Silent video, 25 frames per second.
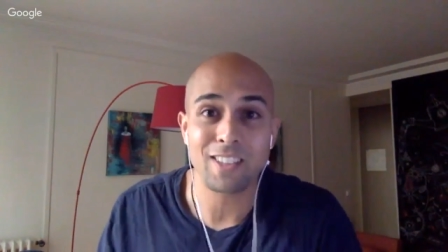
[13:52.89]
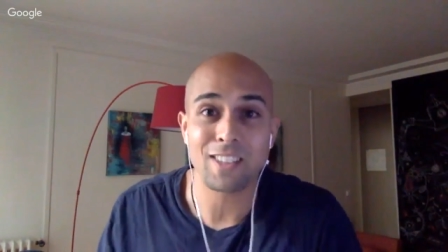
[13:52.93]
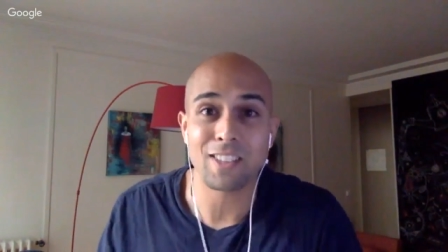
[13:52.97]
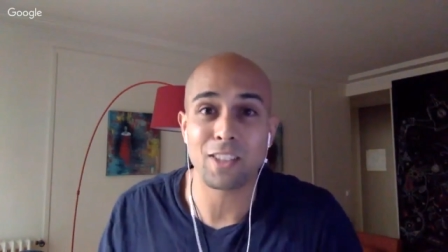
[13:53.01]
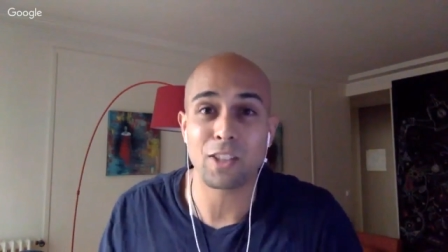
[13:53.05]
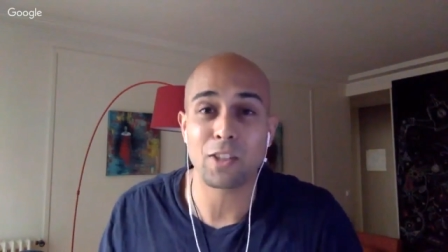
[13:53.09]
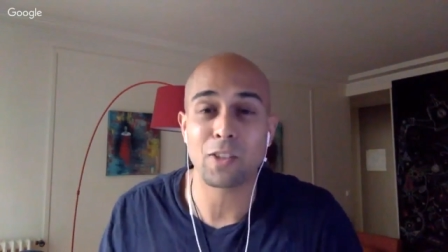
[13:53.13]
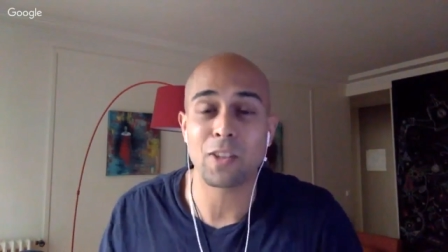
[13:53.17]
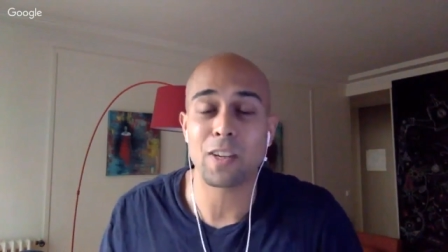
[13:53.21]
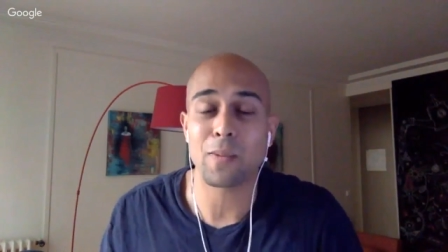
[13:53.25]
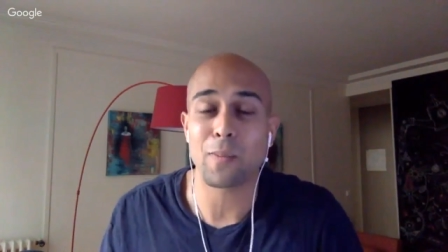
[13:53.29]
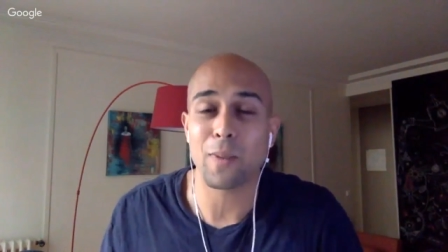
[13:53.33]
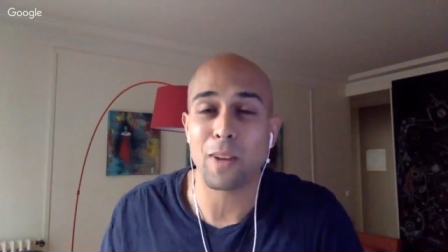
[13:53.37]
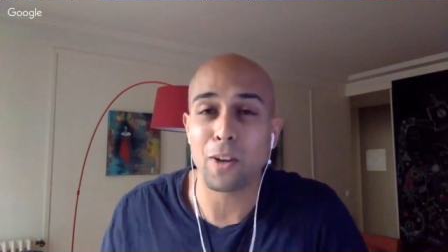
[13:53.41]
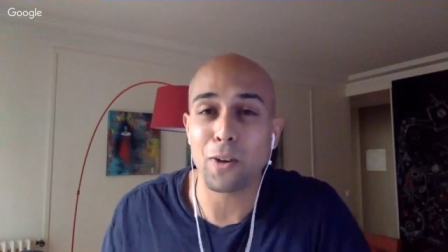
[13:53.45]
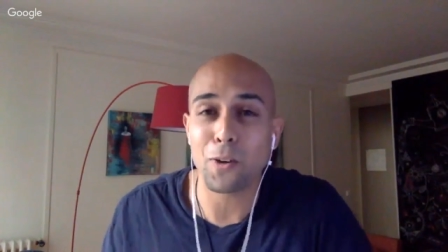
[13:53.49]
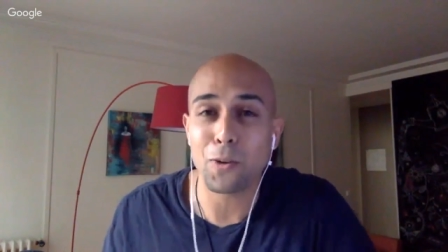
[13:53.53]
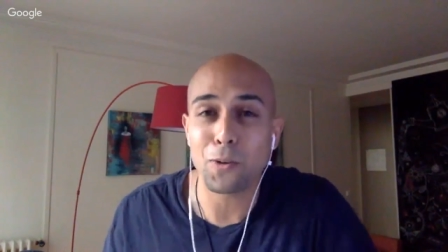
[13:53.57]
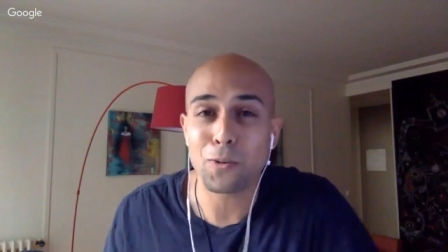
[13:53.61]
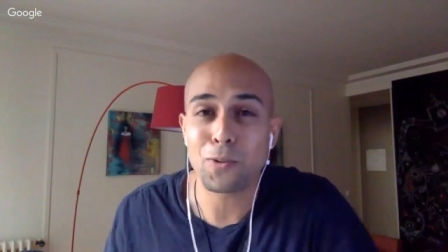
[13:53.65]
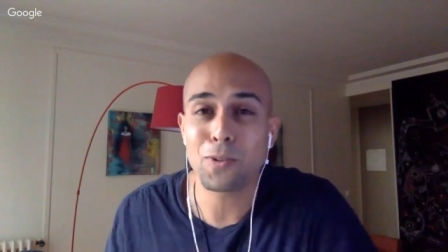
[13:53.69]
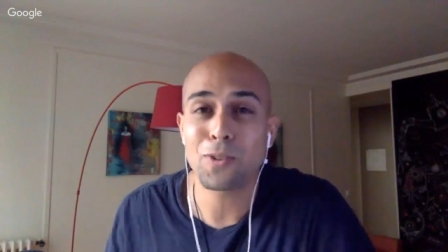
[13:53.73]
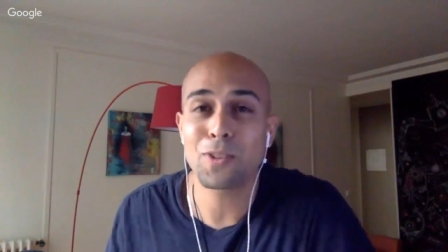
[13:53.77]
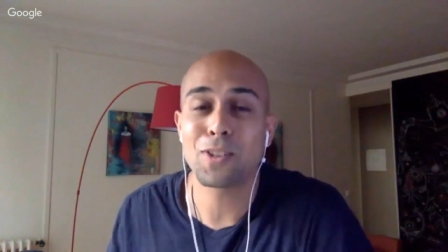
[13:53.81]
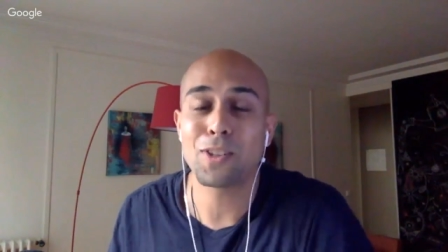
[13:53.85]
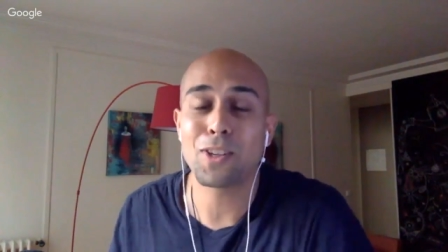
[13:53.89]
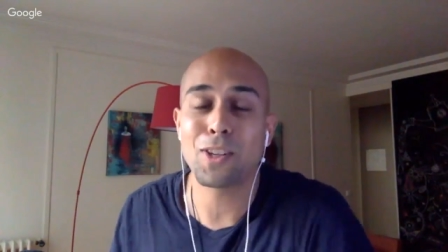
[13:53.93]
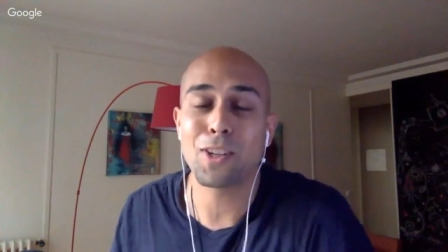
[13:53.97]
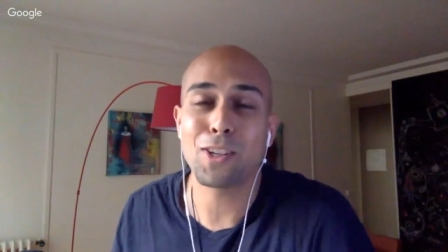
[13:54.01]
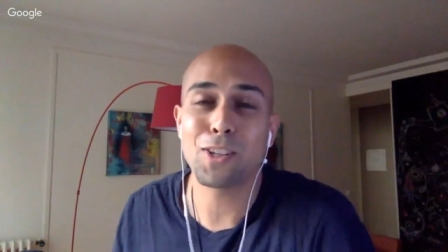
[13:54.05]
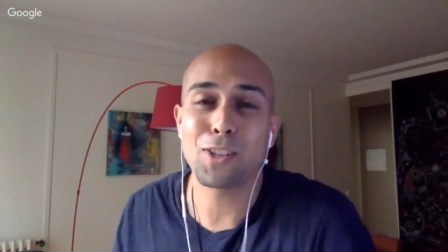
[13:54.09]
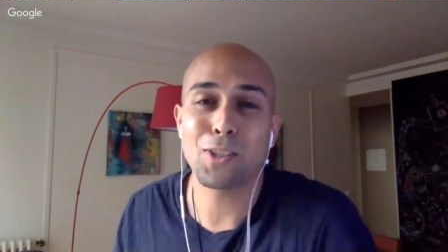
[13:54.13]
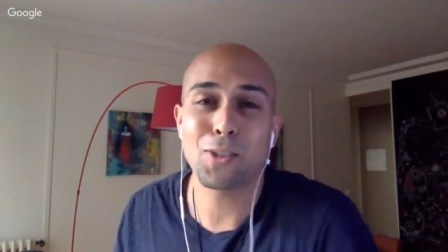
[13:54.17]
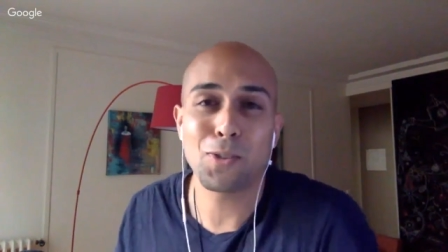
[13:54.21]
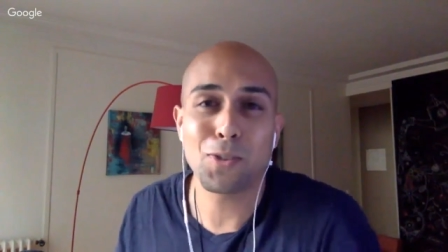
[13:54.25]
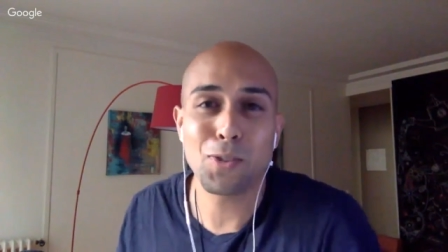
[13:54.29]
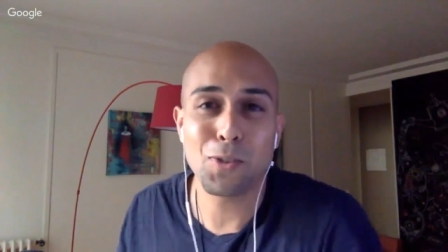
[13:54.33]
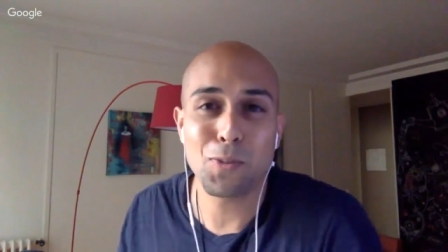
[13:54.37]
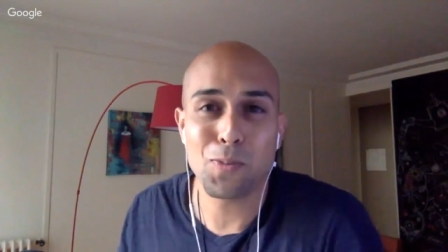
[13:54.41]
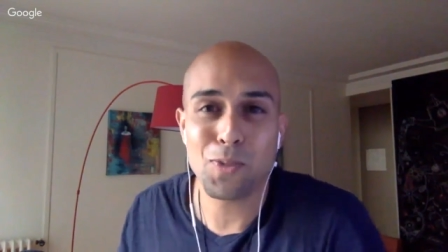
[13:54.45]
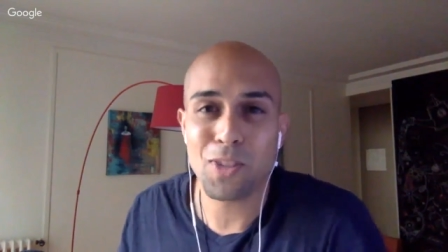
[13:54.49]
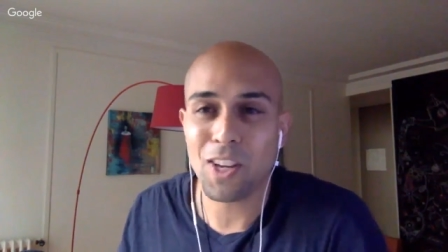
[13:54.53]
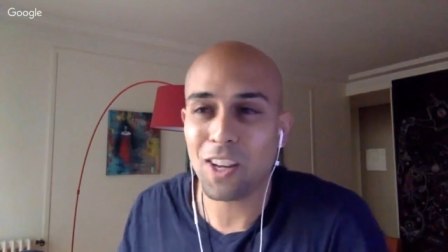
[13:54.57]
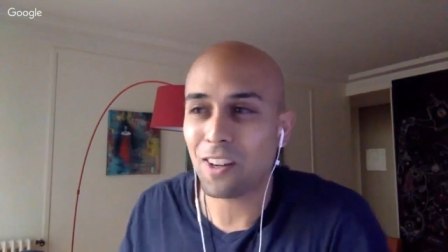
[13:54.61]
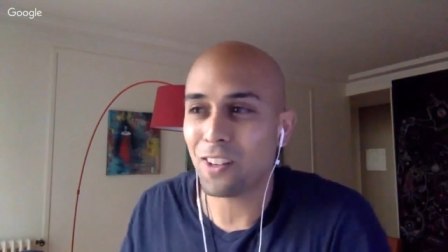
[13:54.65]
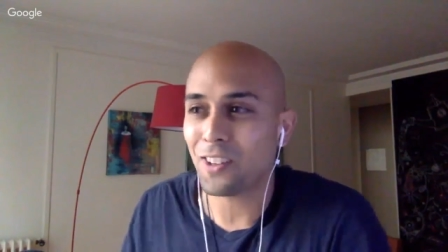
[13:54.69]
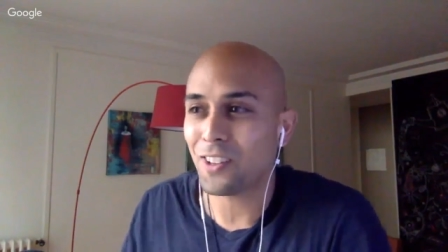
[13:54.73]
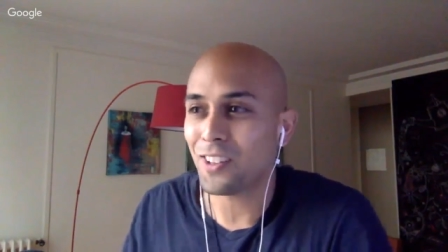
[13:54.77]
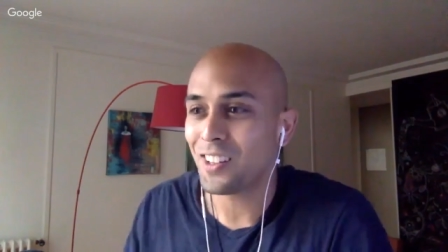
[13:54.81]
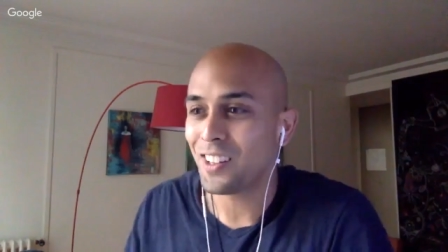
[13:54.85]
to create my own uh, YouTube
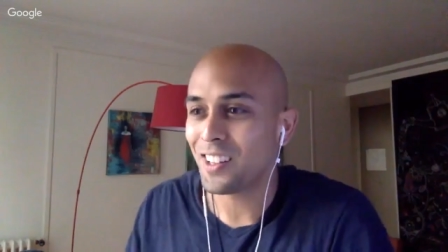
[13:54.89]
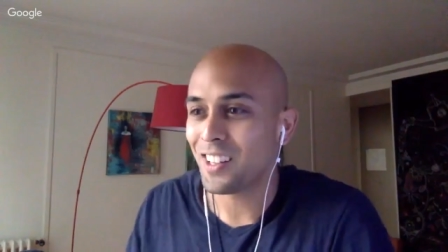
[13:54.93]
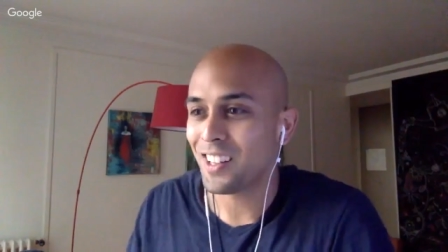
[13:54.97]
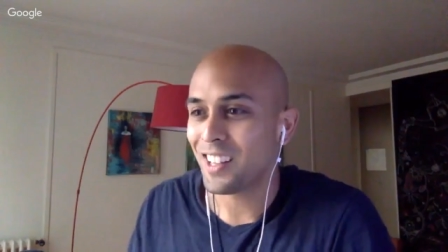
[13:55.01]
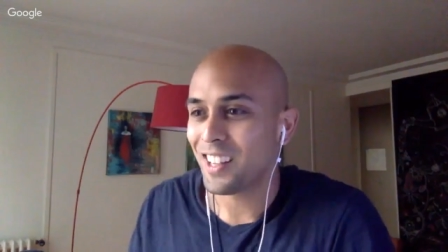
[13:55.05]
channel.